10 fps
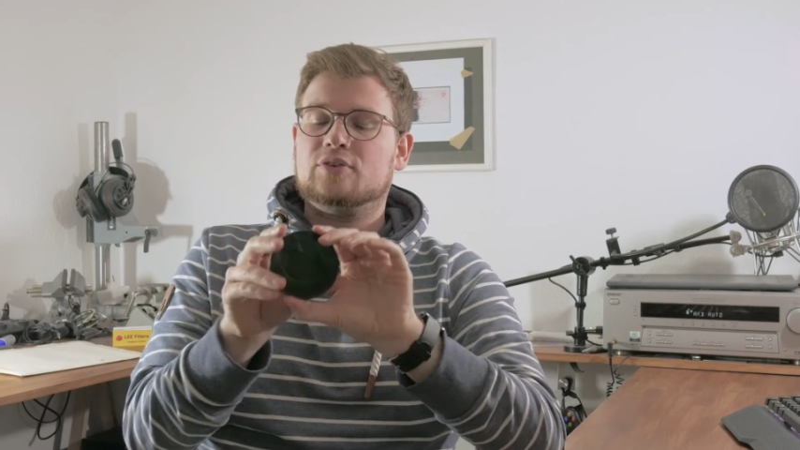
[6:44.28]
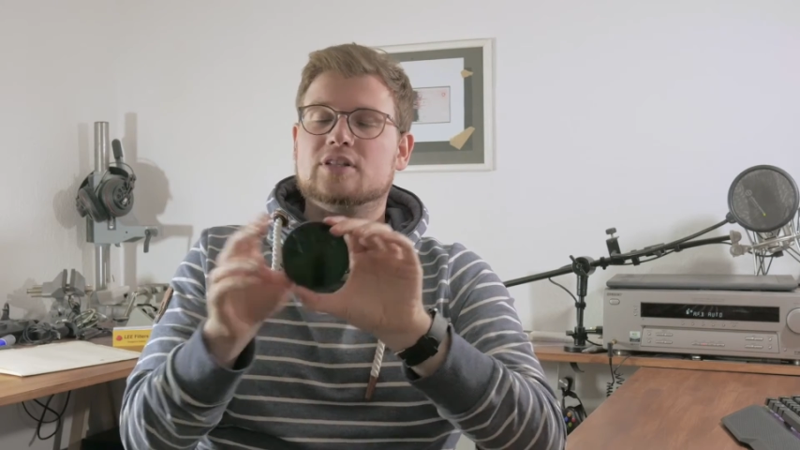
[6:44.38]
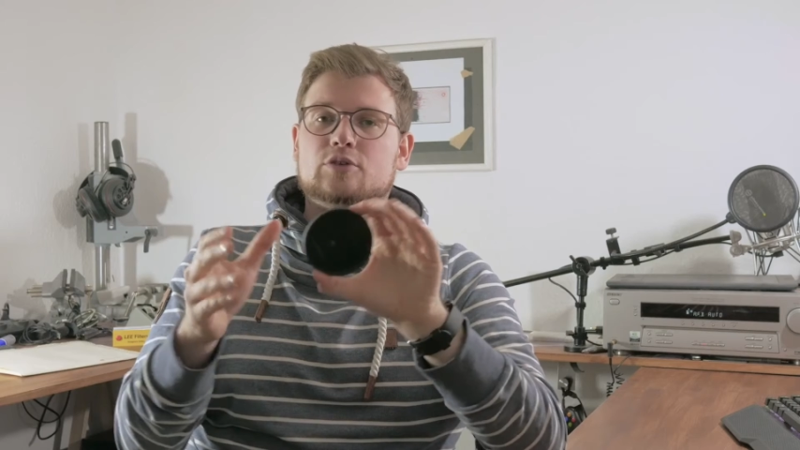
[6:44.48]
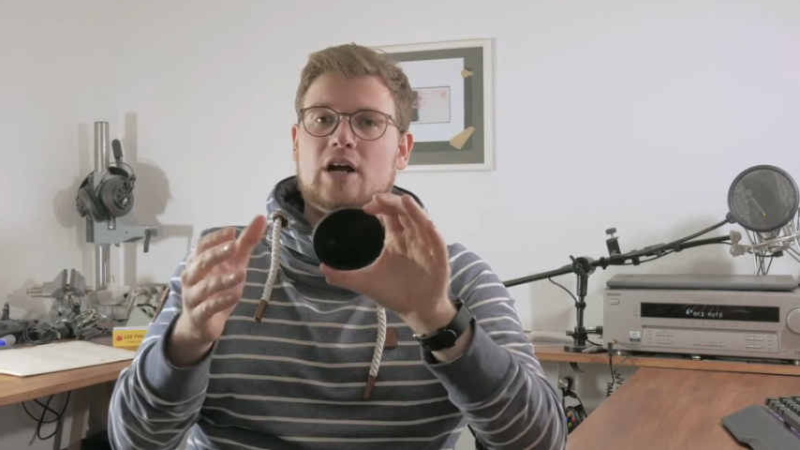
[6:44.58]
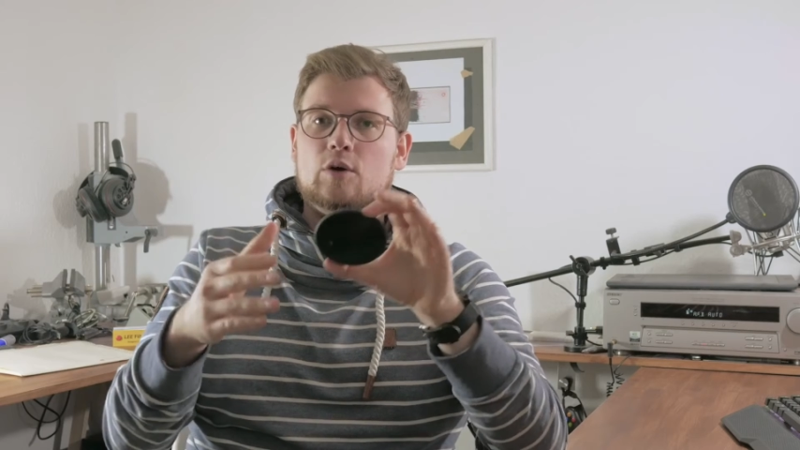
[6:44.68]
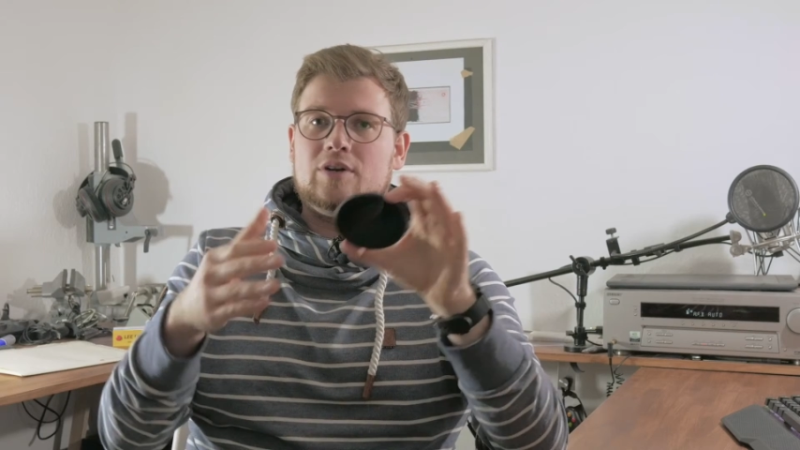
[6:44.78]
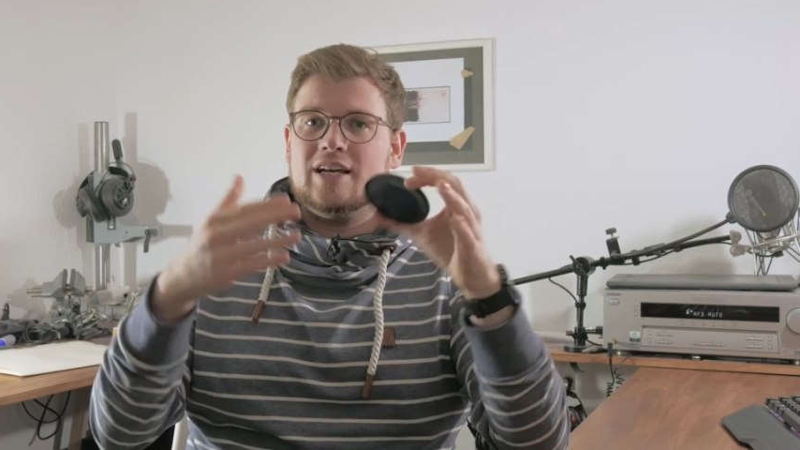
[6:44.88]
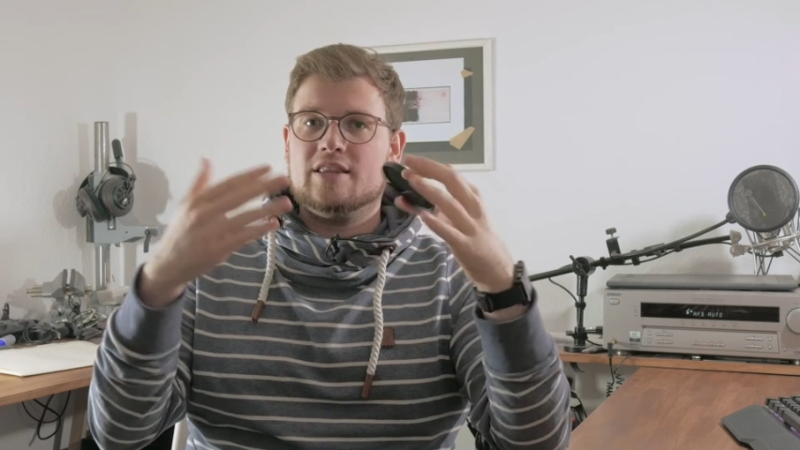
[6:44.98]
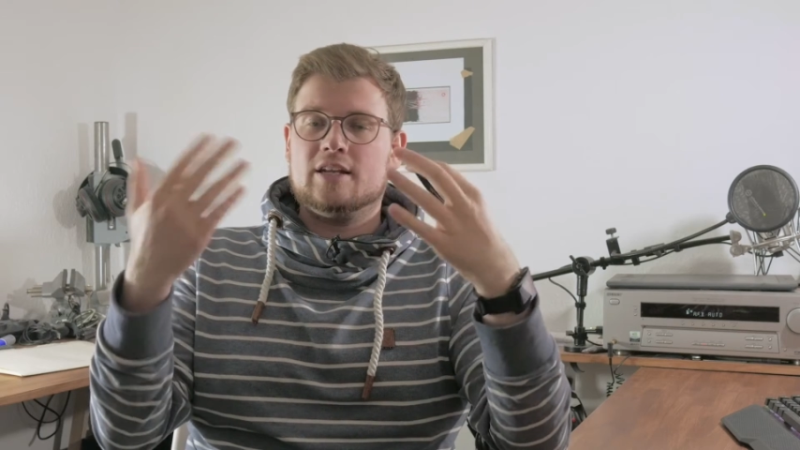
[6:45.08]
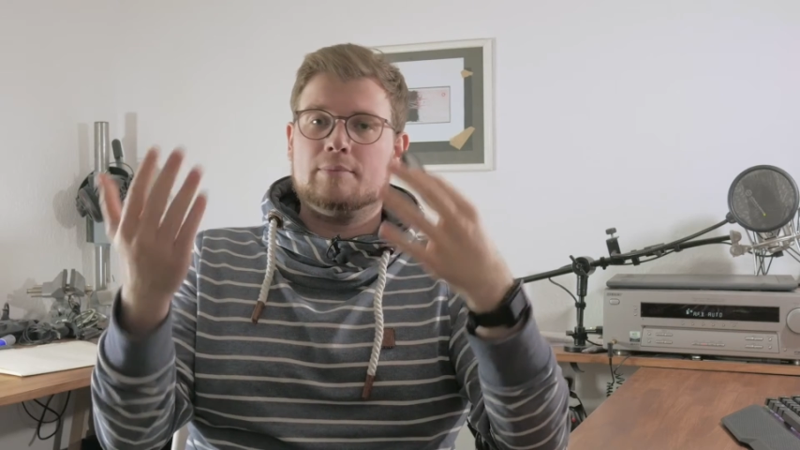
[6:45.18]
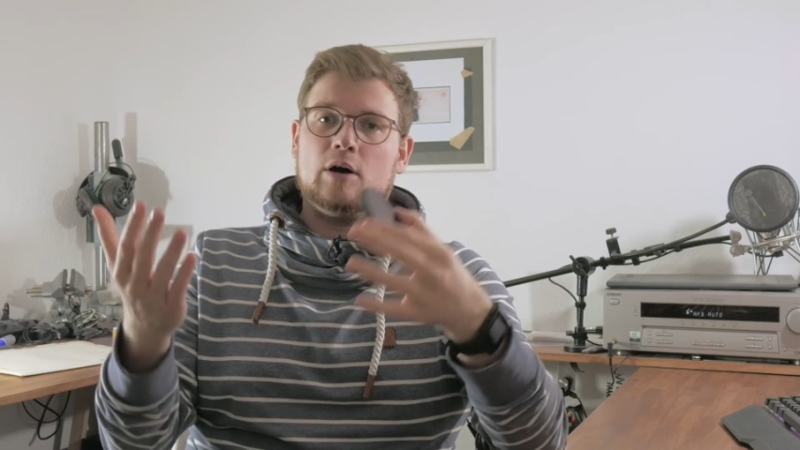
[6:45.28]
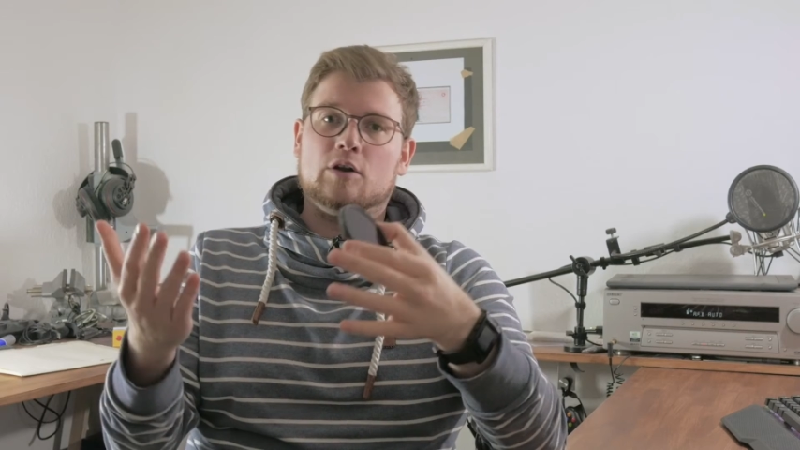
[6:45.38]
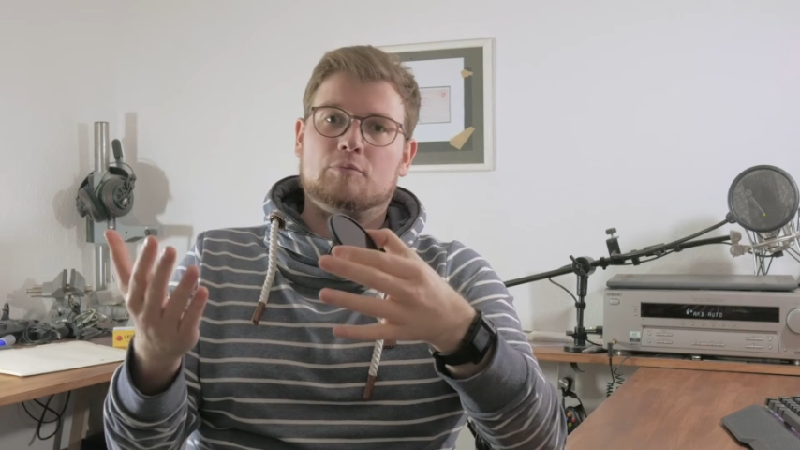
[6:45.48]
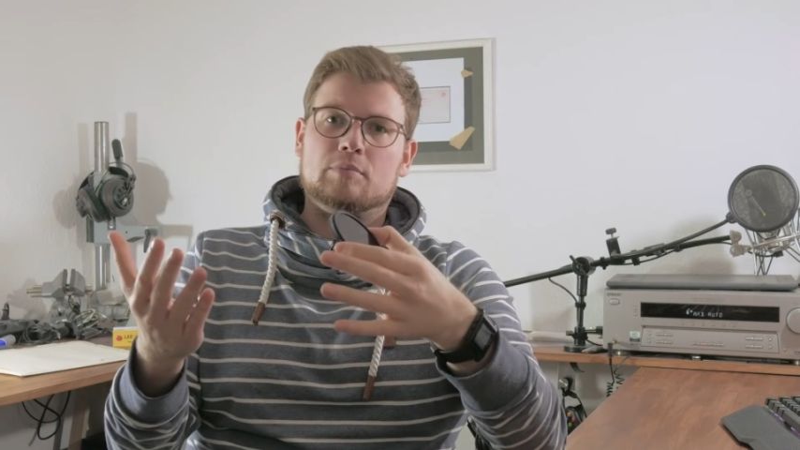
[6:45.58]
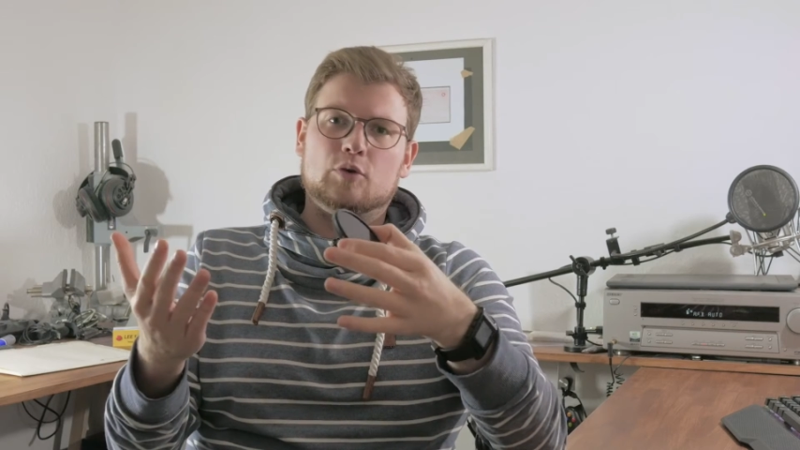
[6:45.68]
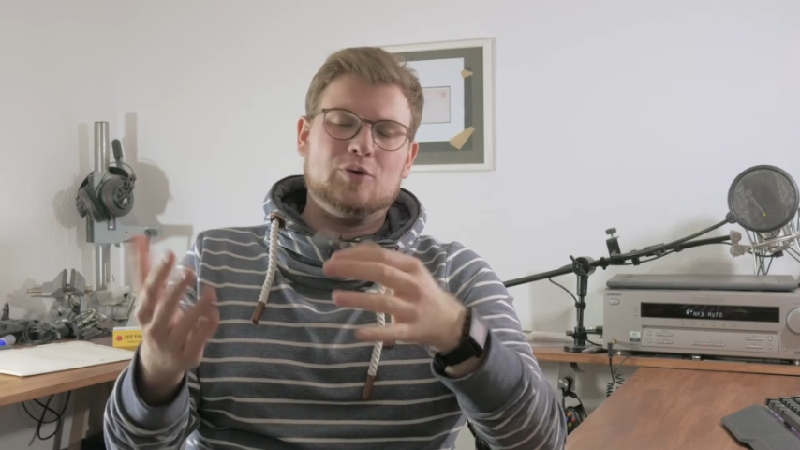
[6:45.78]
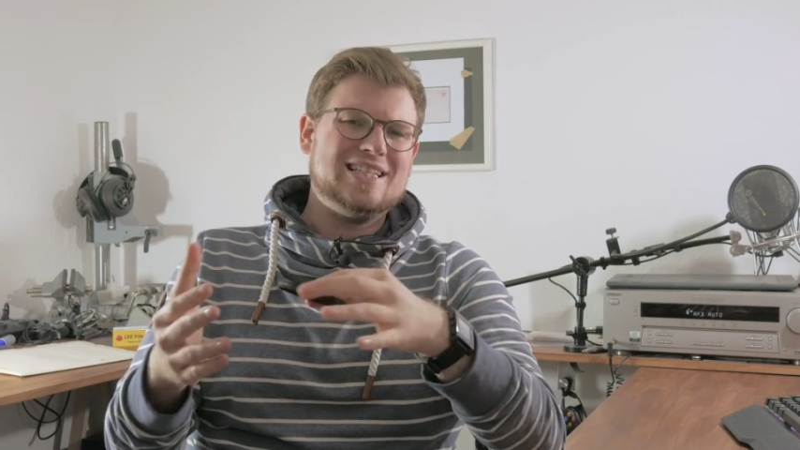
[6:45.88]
filter out that amount of blue.